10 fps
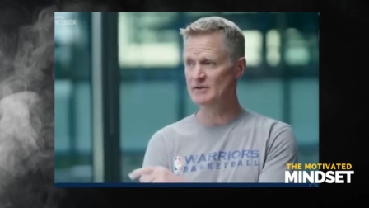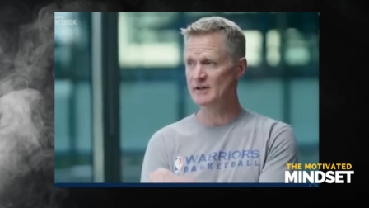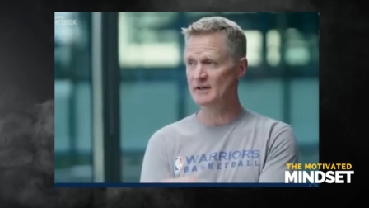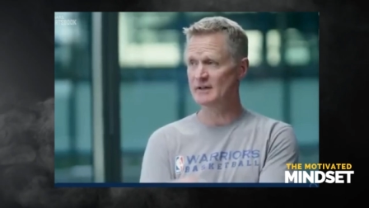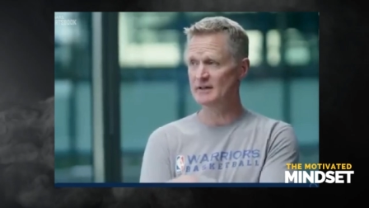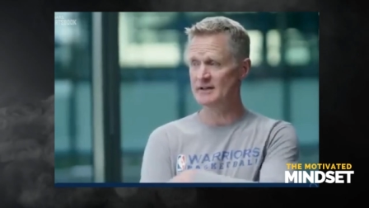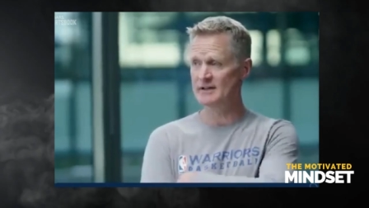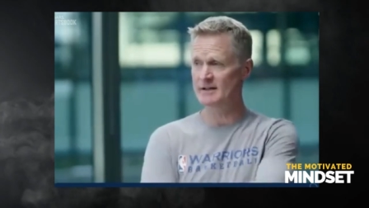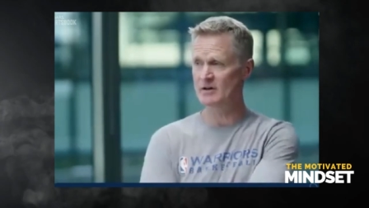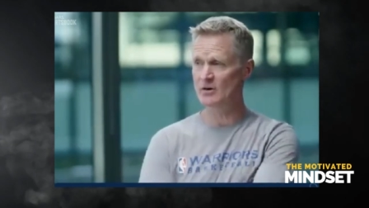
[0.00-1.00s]
as a
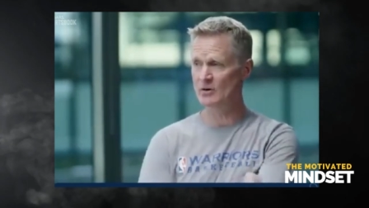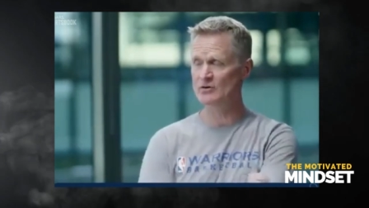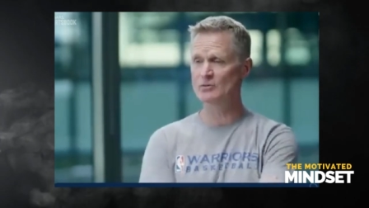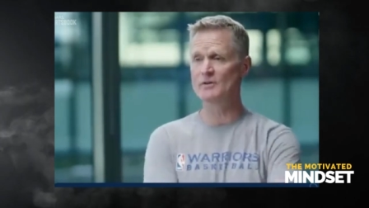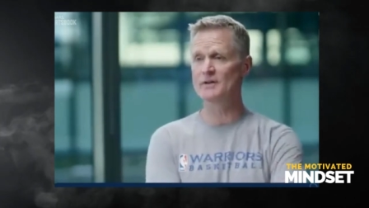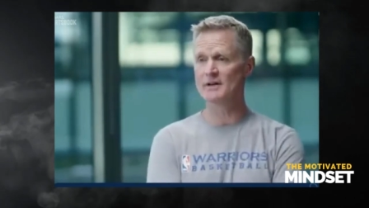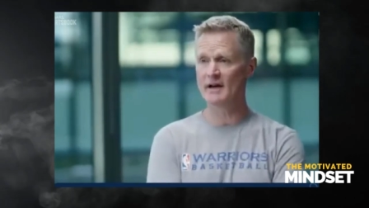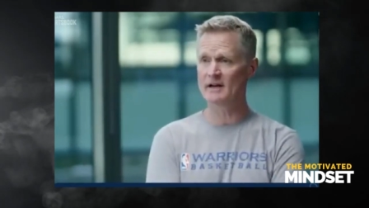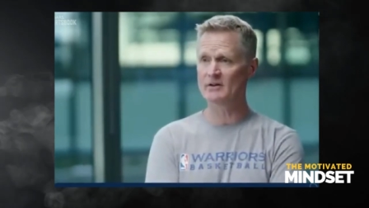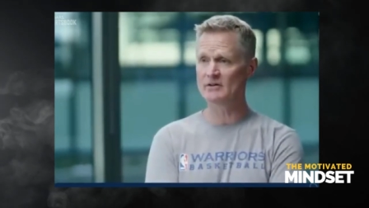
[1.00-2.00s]
uh, coach with the
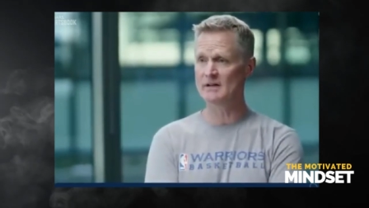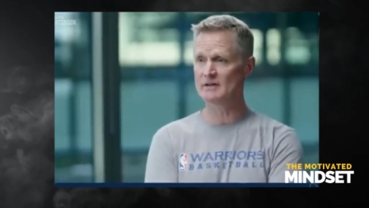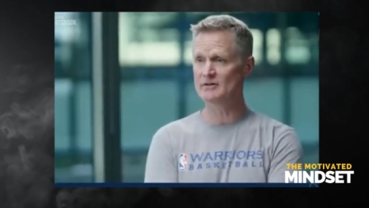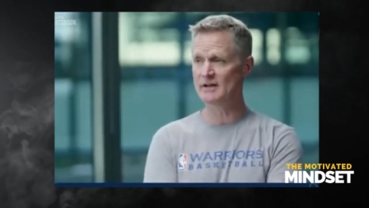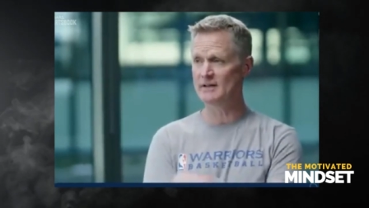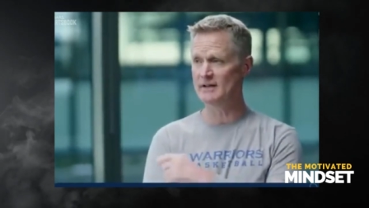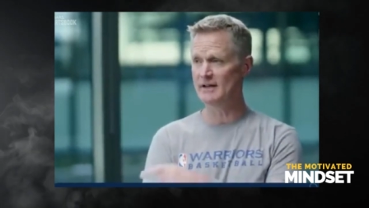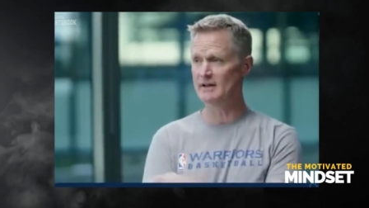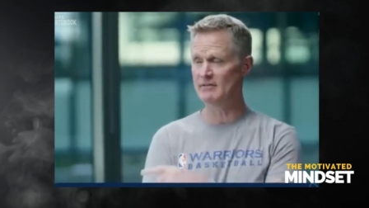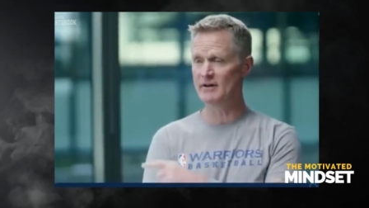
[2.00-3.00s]
Niners, and he said at the
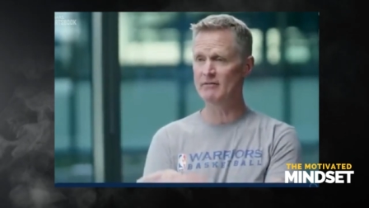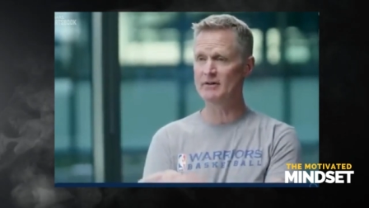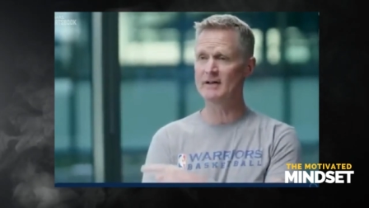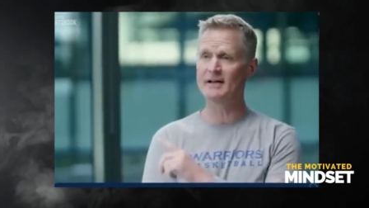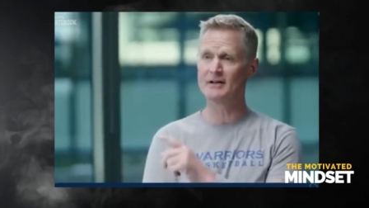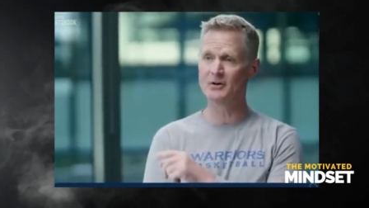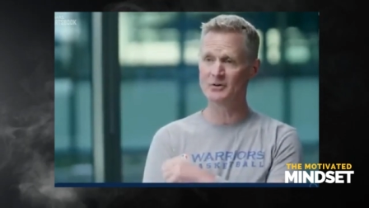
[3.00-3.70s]
end of every day